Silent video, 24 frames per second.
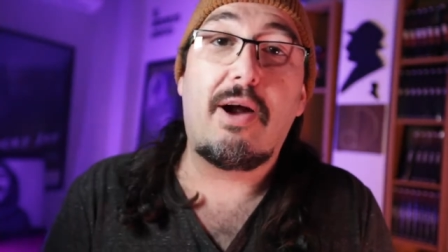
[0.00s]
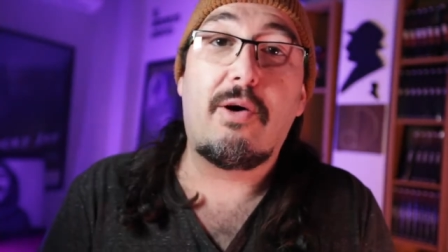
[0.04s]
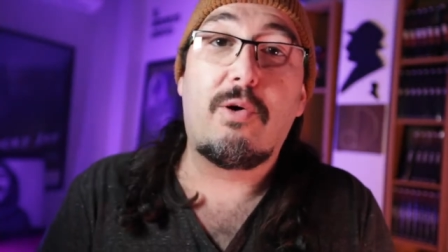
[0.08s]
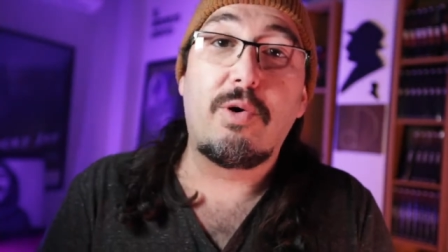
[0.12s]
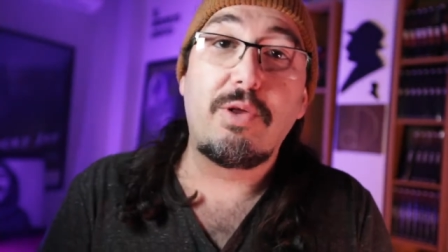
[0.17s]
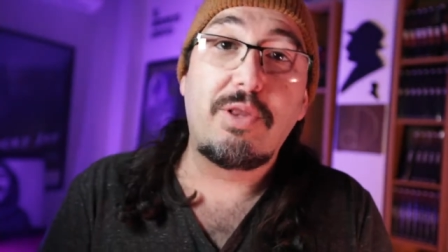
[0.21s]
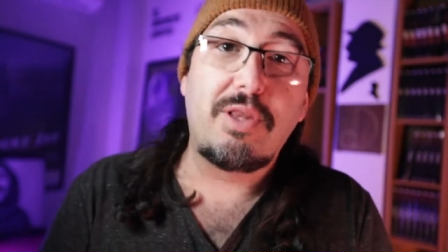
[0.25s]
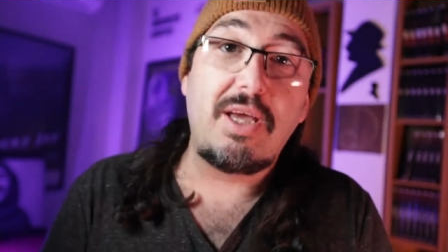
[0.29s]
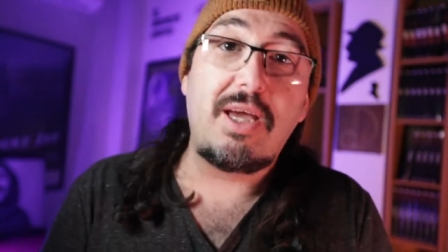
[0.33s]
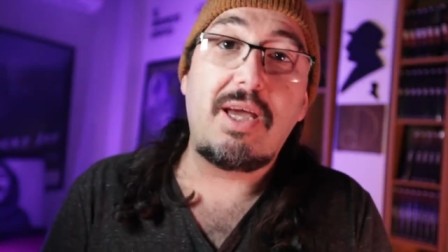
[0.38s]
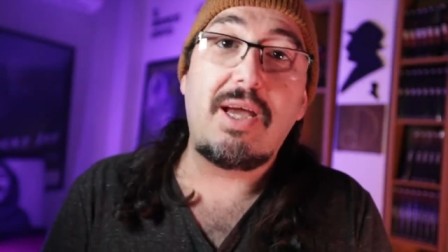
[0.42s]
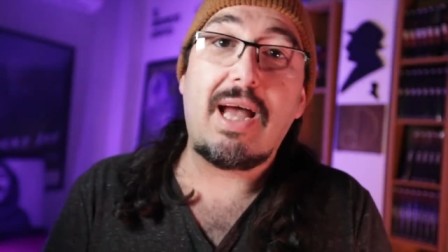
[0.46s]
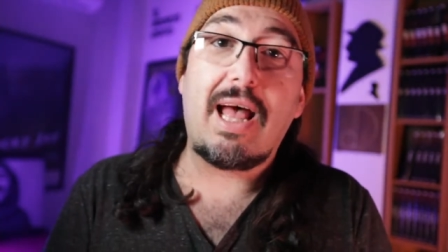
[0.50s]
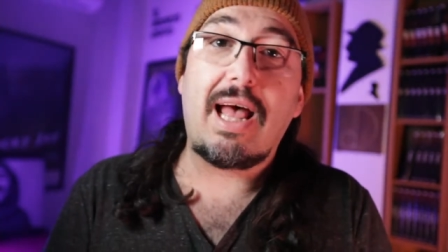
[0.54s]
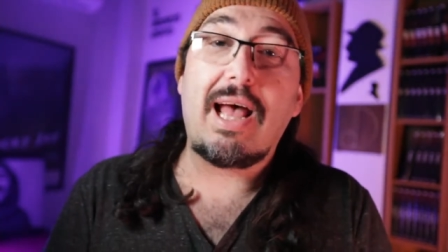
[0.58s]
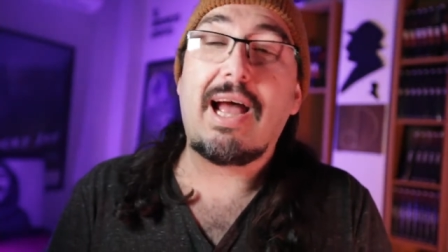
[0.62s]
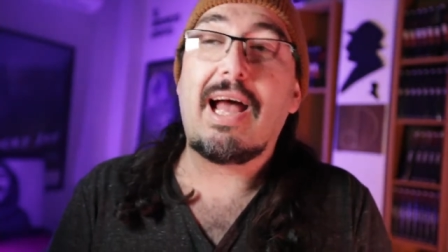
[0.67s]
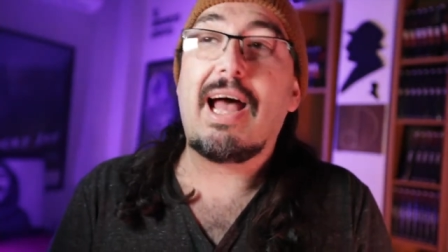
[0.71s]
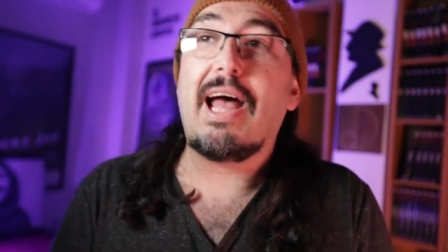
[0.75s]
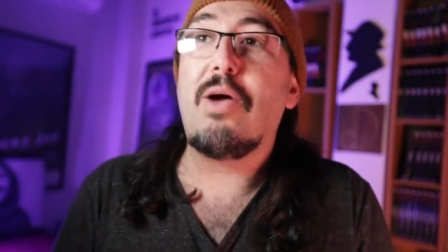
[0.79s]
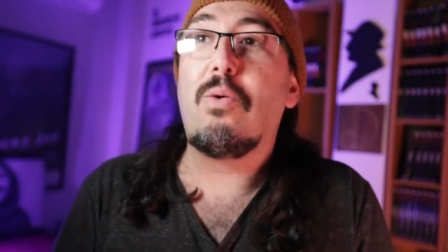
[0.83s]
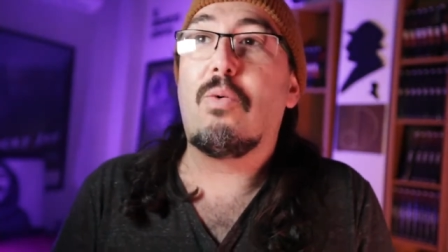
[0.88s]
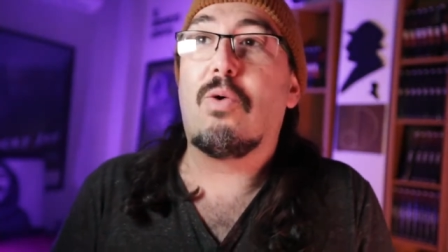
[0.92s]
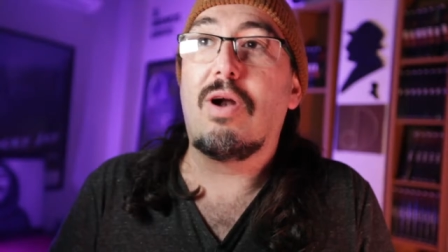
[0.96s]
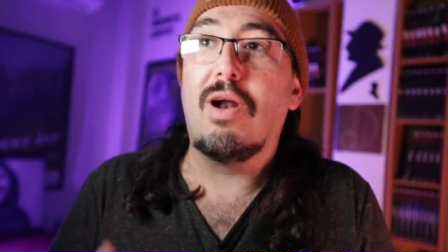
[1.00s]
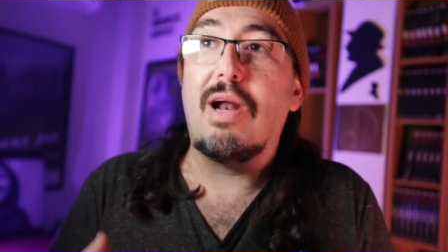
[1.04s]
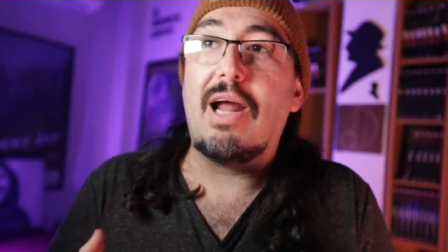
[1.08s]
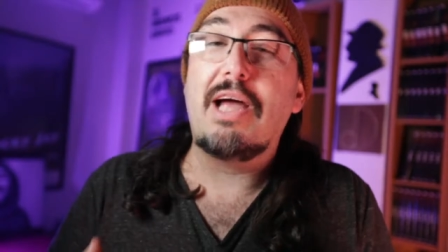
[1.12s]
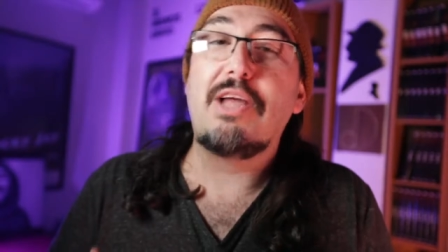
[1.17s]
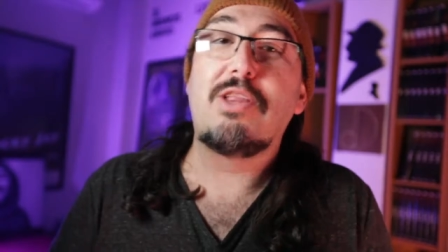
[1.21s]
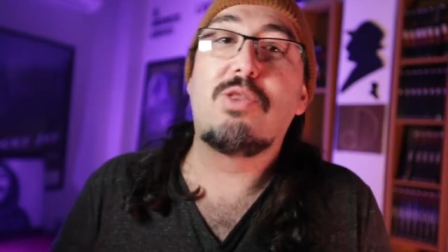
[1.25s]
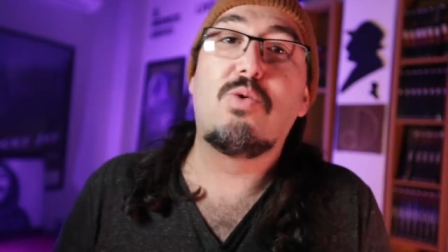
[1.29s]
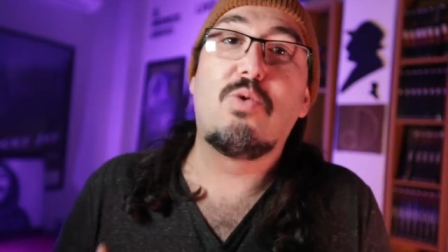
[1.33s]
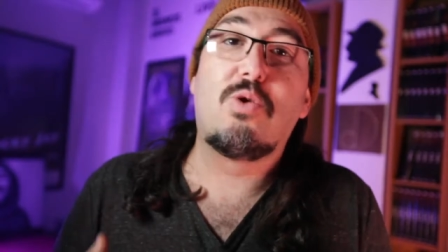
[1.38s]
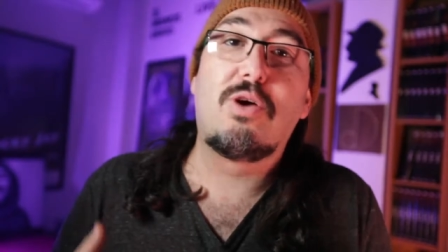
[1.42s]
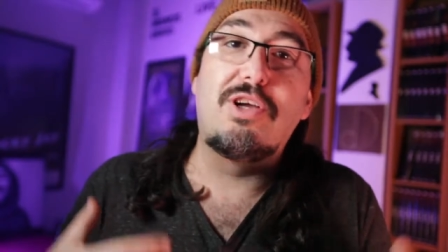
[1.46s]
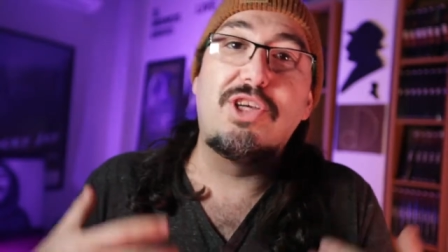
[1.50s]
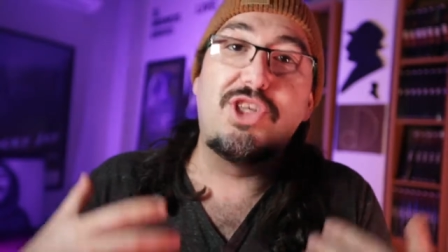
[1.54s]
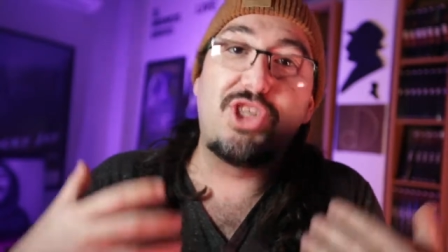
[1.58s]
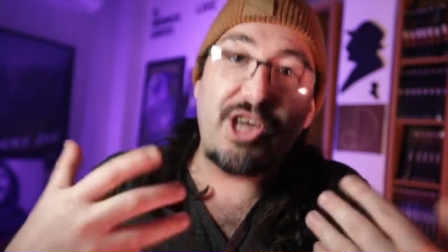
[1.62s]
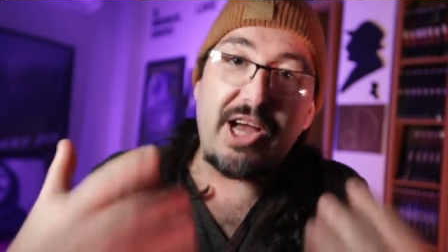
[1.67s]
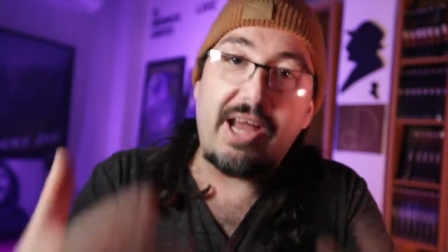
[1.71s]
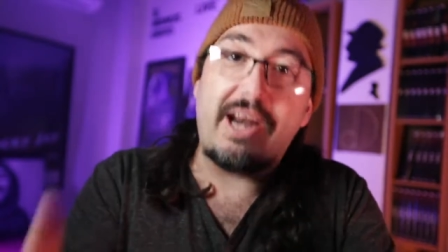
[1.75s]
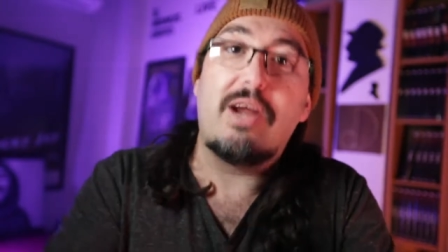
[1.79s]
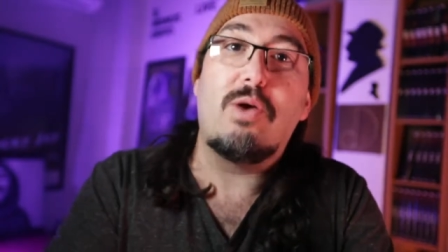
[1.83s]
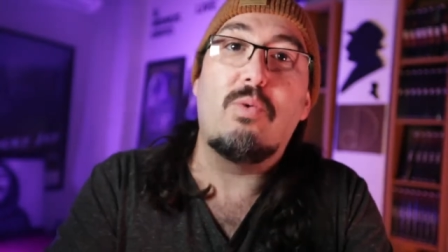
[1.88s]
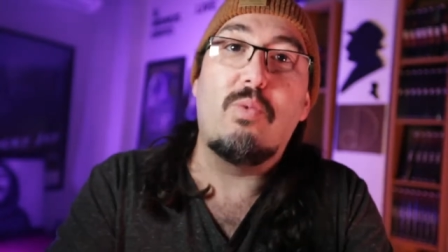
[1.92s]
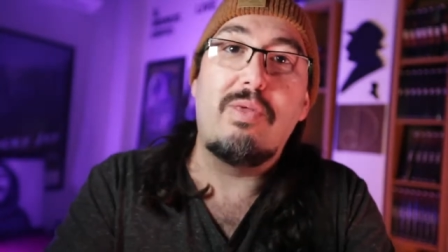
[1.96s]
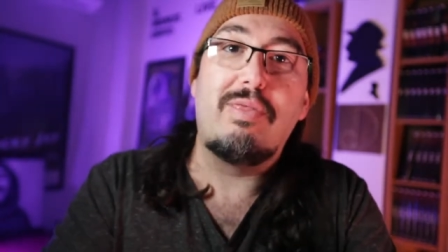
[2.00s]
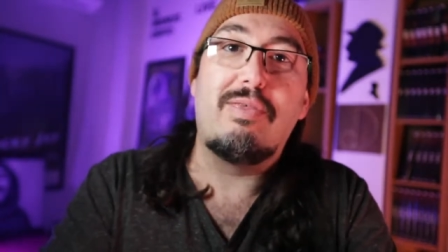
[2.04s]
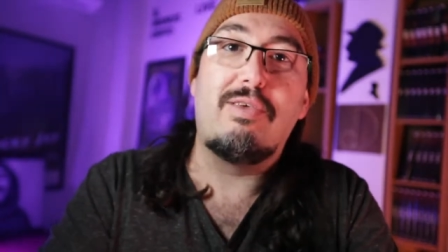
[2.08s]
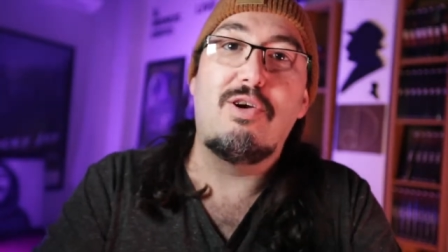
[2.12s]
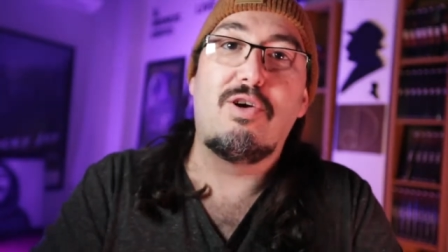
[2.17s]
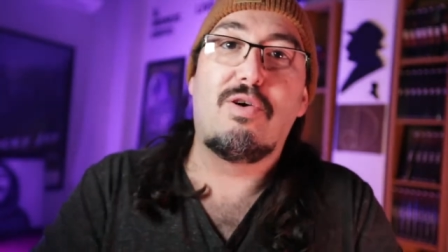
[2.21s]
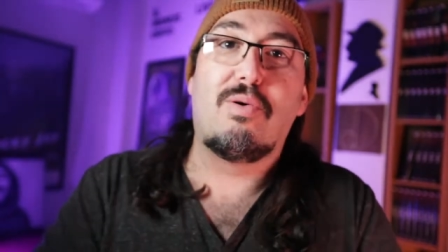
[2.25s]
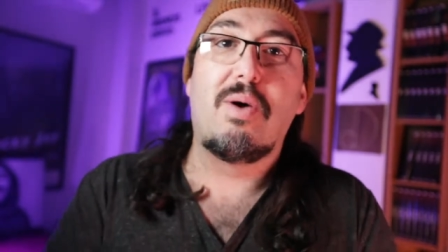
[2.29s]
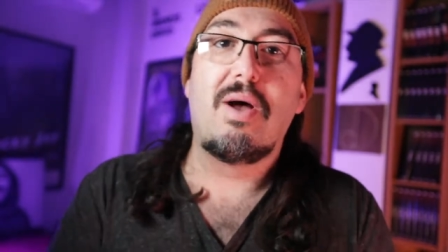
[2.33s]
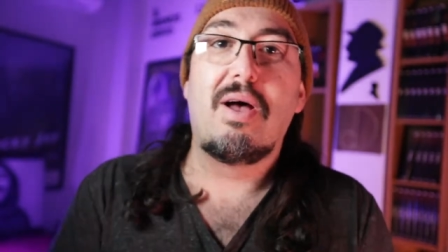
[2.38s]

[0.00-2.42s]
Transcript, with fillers: routine and I would like to share it with you